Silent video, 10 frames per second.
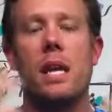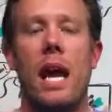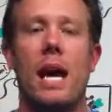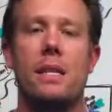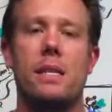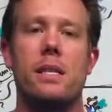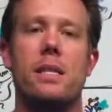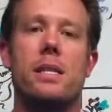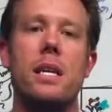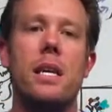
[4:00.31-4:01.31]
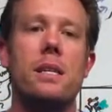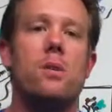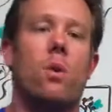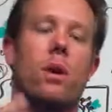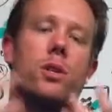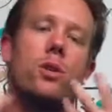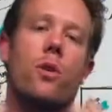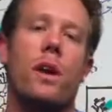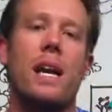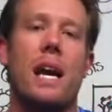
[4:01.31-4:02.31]
it has its seeds, or a
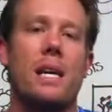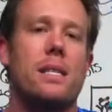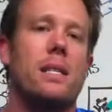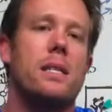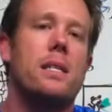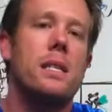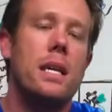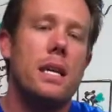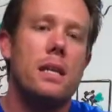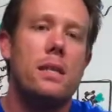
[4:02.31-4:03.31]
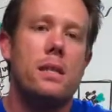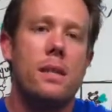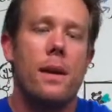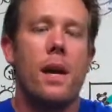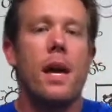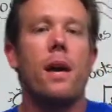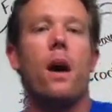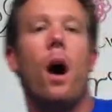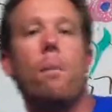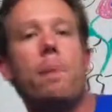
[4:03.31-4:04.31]
tree has its seeds.
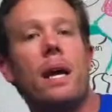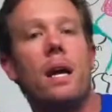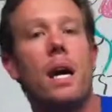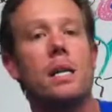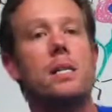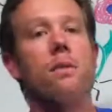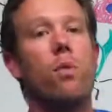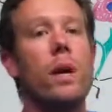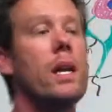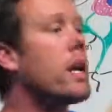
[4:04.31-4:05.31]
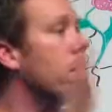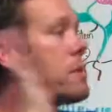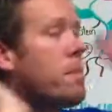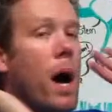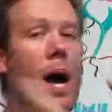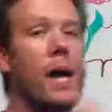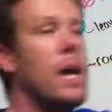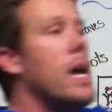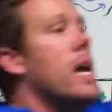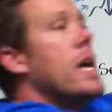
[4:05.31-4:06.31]
A big gust of wind comes by
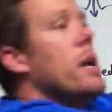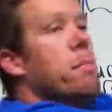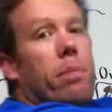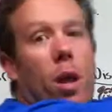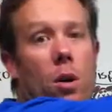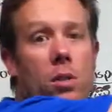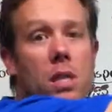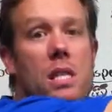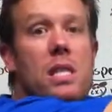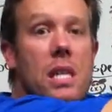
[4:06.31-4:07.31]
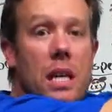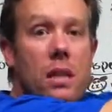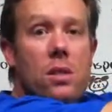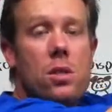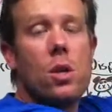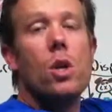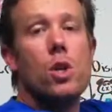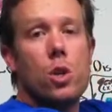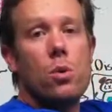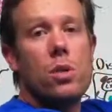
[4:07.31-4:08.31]
and it blows the seeds
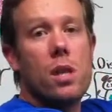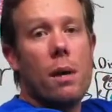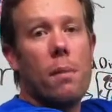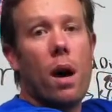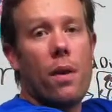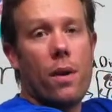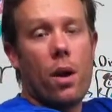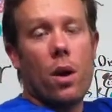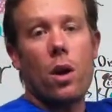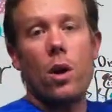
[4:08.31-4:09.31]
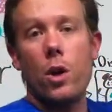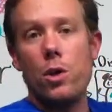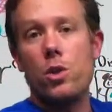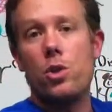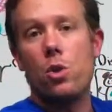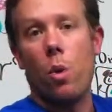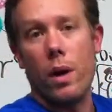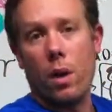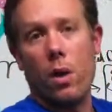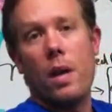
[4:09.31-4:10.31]
to some other good
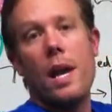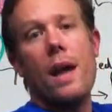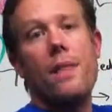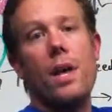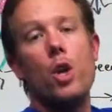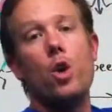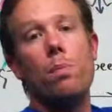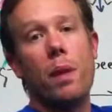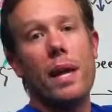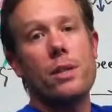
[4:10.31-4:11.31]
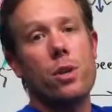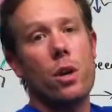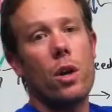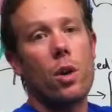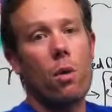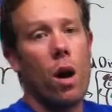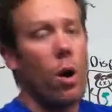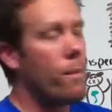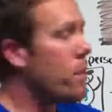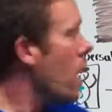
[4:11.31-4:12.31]
soil, and then new plants are going to
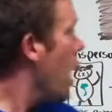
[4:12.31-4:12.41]
grow.